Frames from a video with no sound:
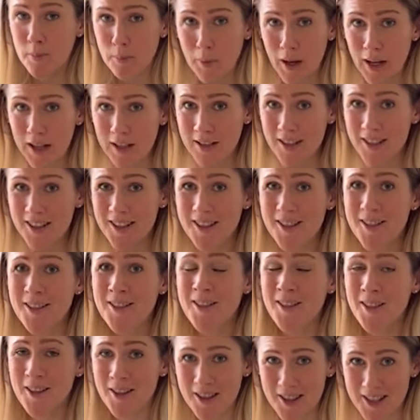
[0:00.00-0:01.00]
money,
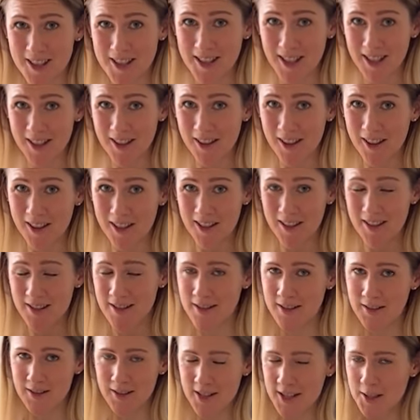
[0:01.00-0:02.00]
these kind of
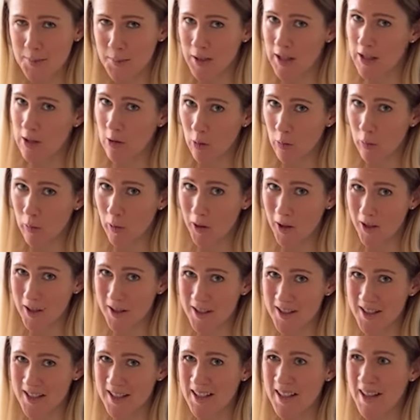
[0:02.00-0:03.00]
things, simply your
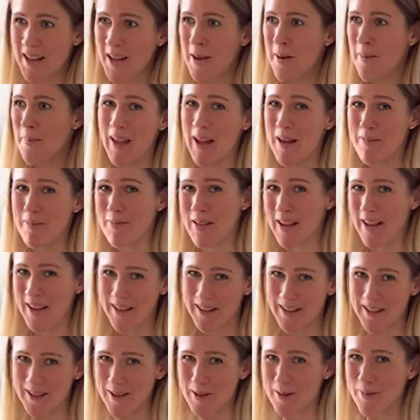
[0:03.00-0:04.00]
wallet. I'm
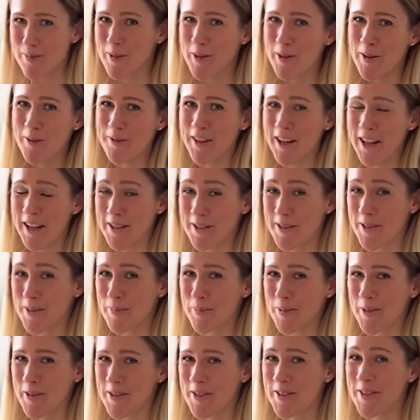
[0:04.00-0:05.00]
like a bit of an anxious
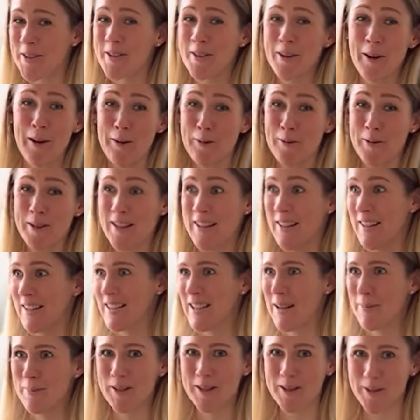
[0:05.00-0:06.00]
person, so I always like
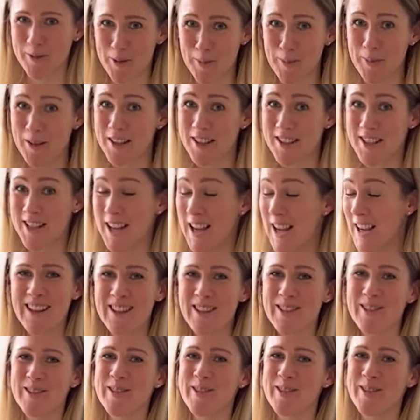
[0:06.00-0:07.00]
double, triple check.
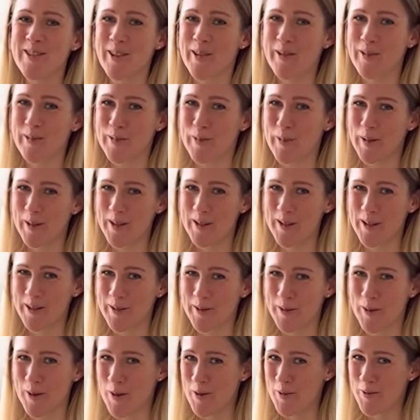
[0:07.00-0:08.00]
You don't want
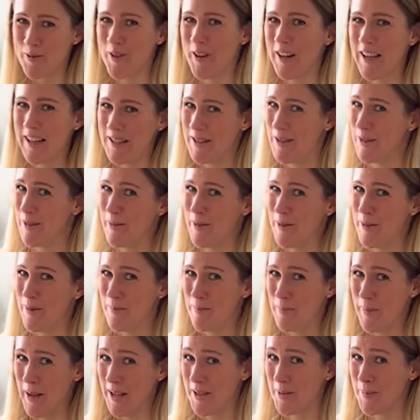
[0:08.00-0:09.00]
to forget your
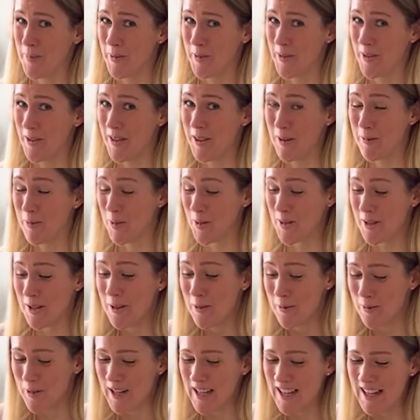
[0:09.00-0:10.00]
passport. That would
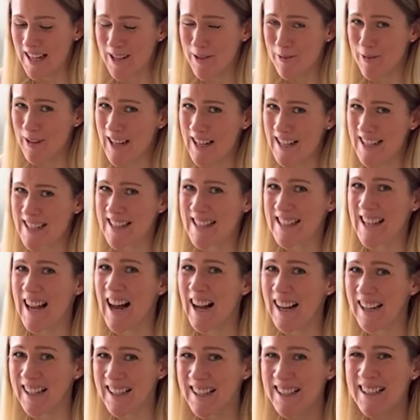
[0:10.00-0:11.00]
really, really
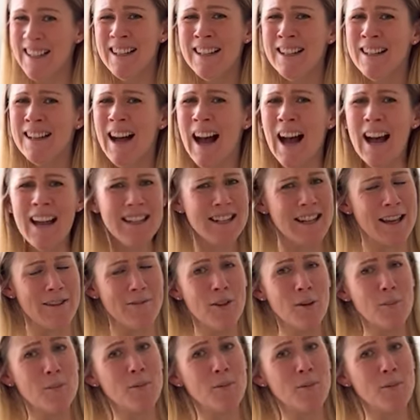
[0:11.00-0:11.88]
suck. I never